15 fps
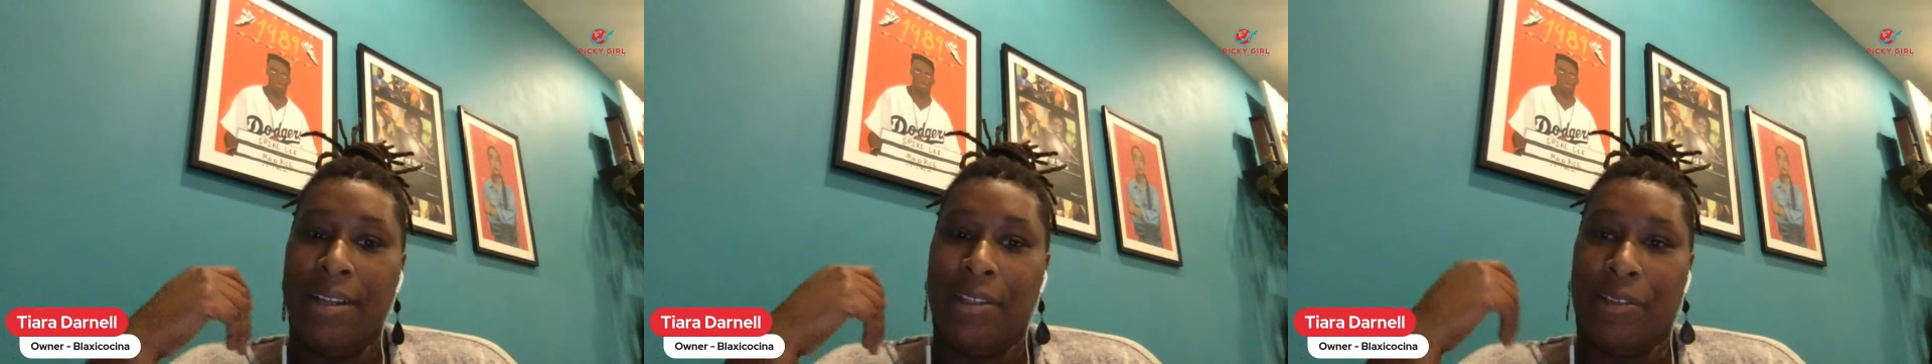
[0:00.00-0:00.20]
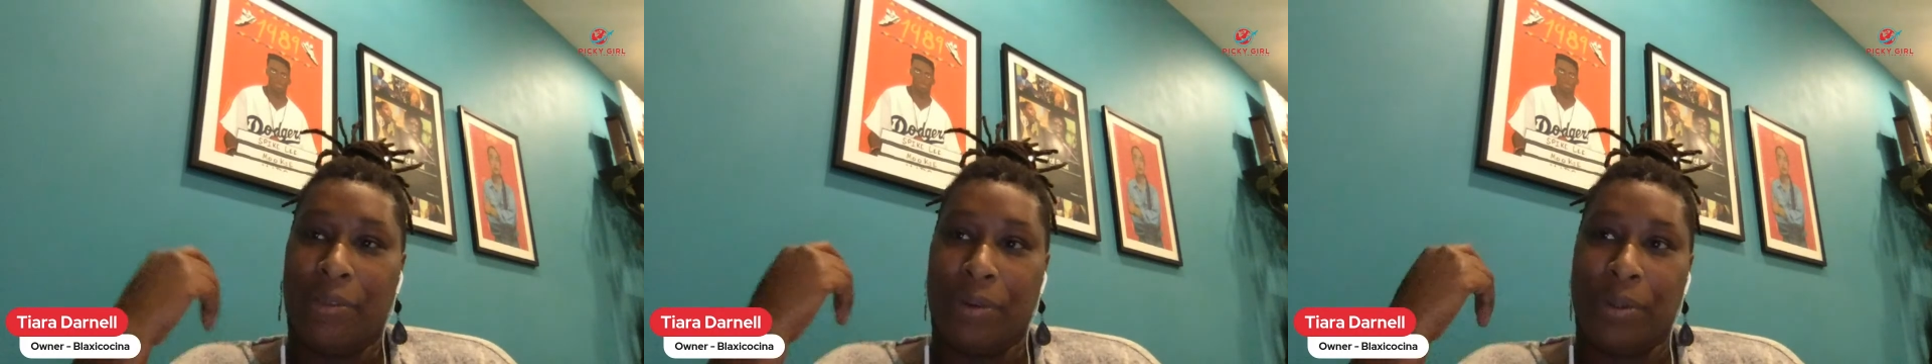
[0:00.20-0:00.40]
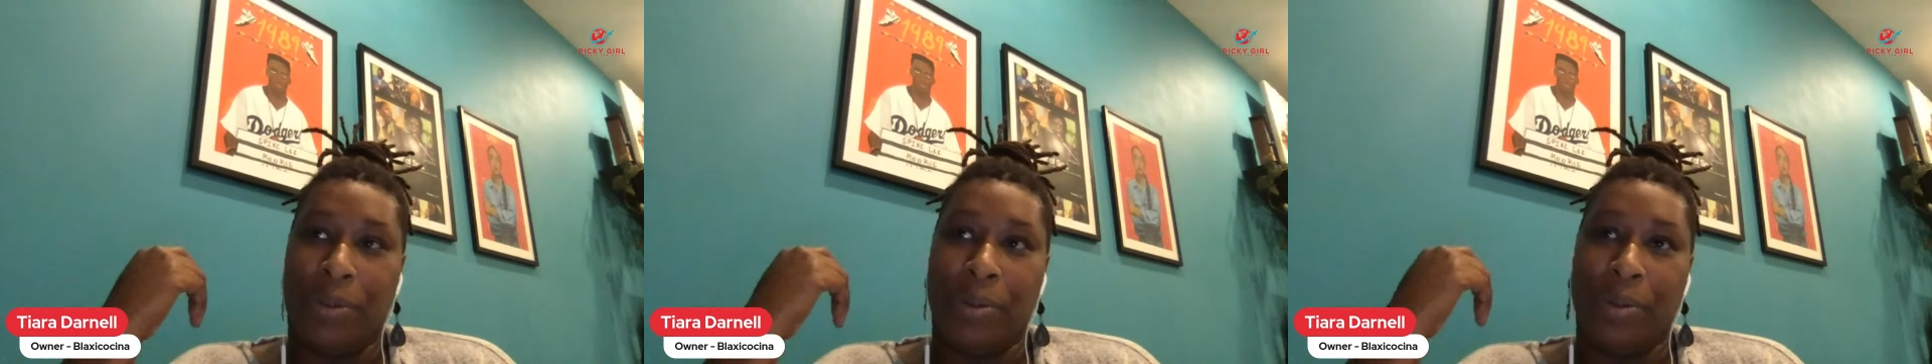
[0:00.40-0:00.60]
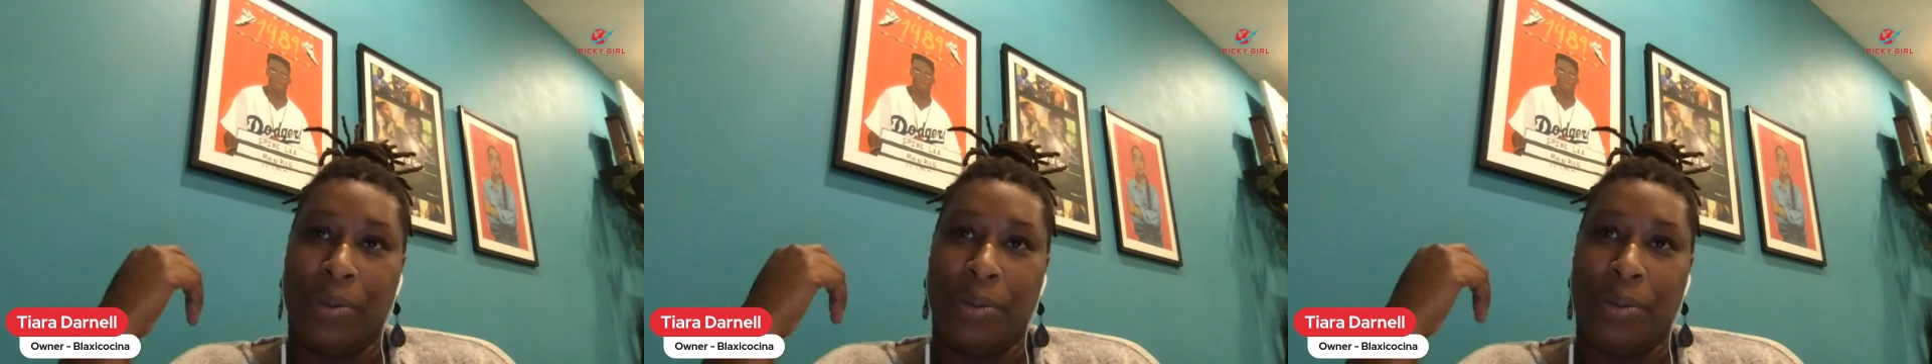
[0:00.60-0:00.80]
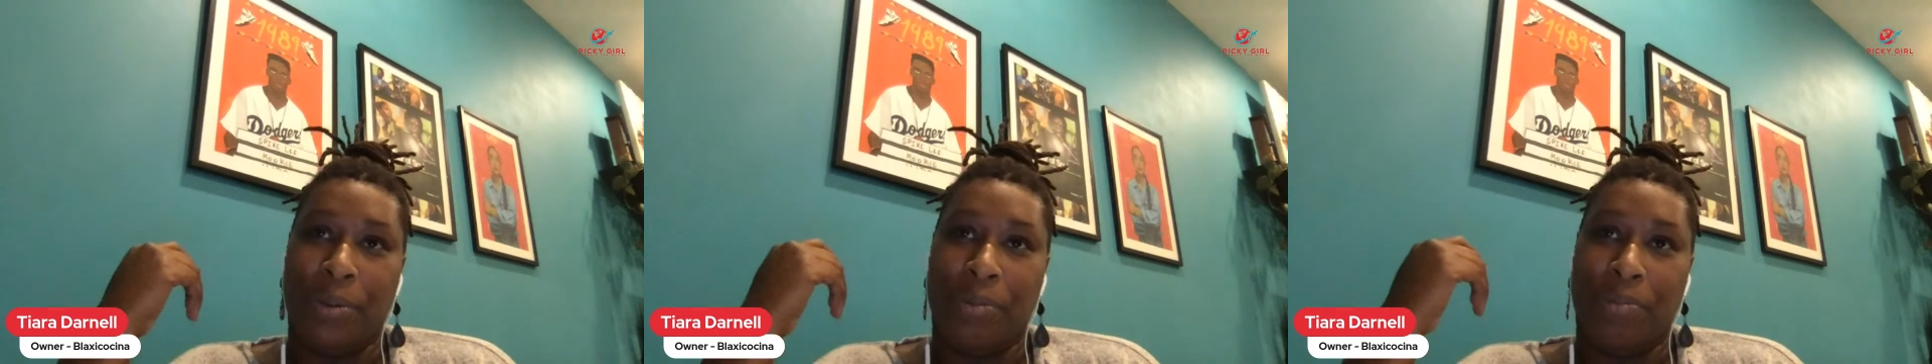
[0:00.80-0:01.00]

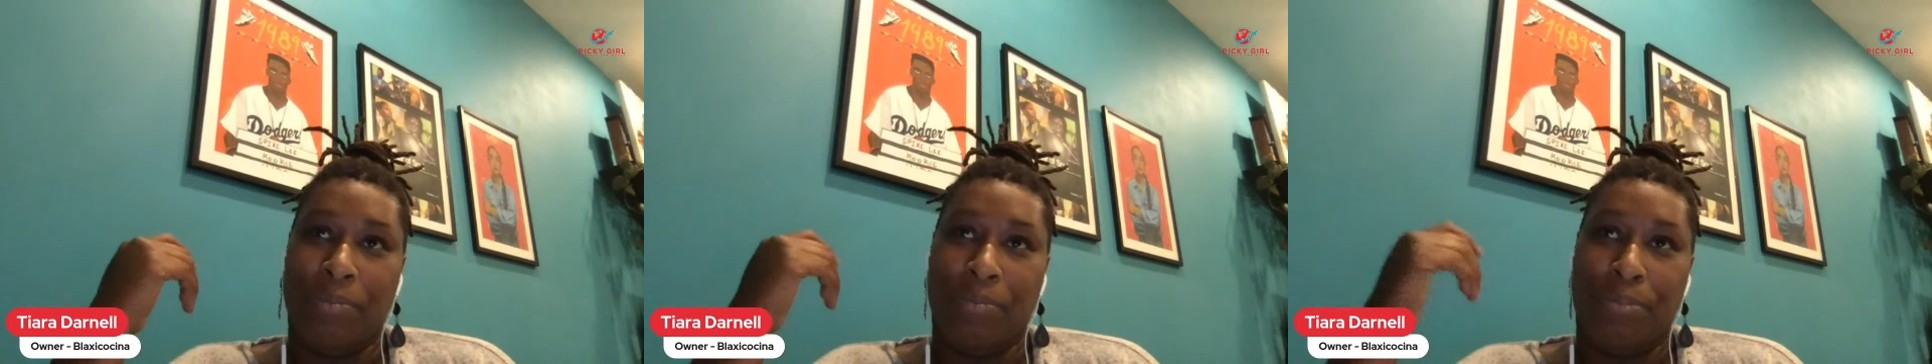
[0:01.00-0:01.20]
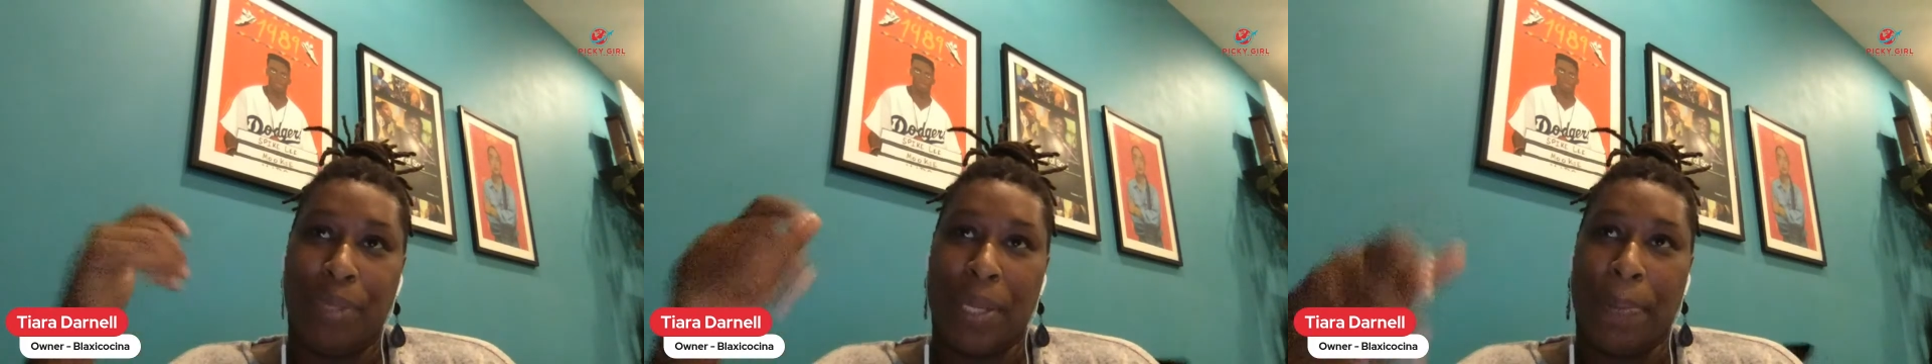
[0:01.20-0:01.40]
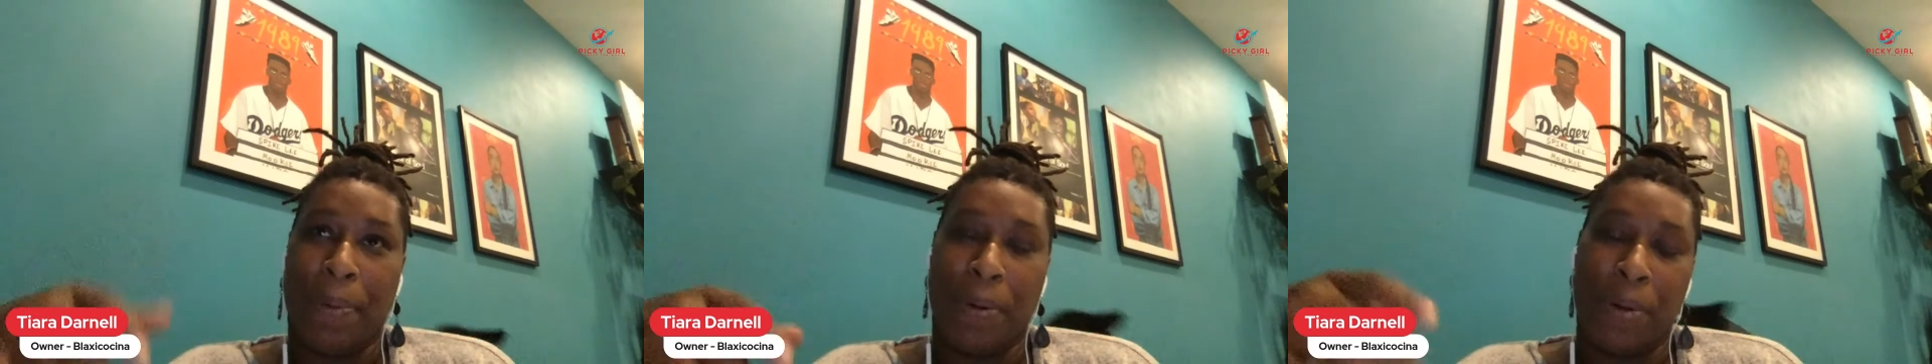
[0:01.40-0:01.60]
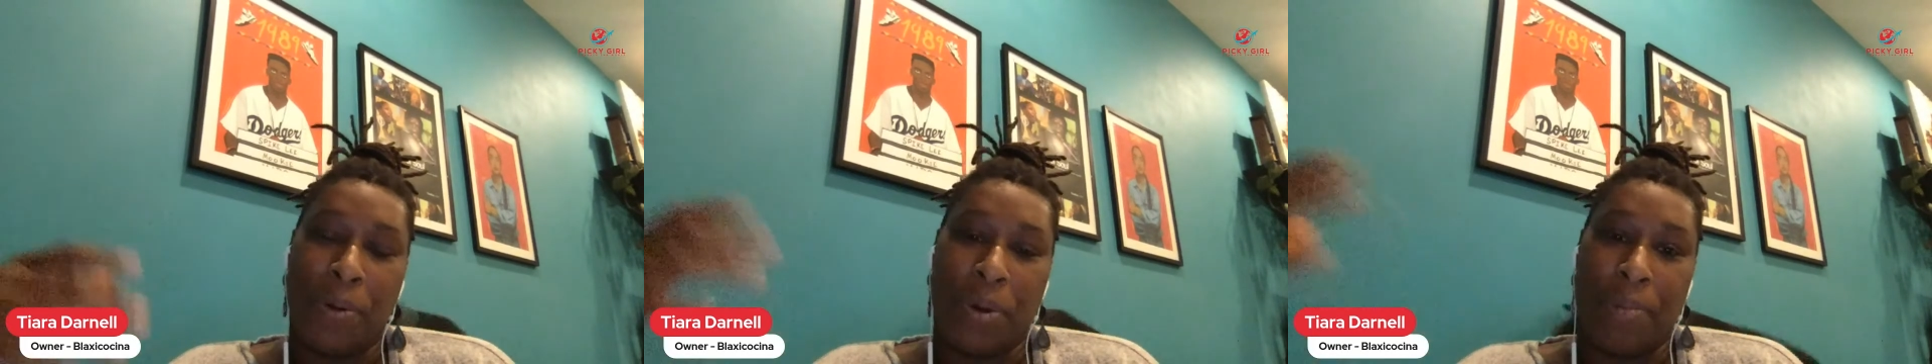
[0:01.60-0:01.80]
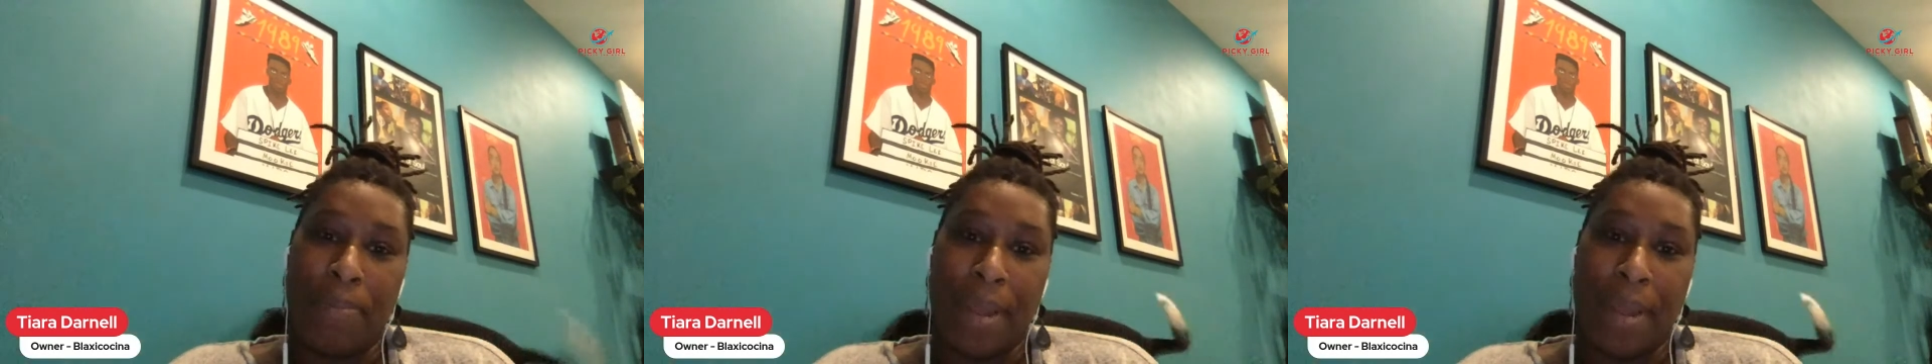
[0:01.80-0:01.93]
through people who had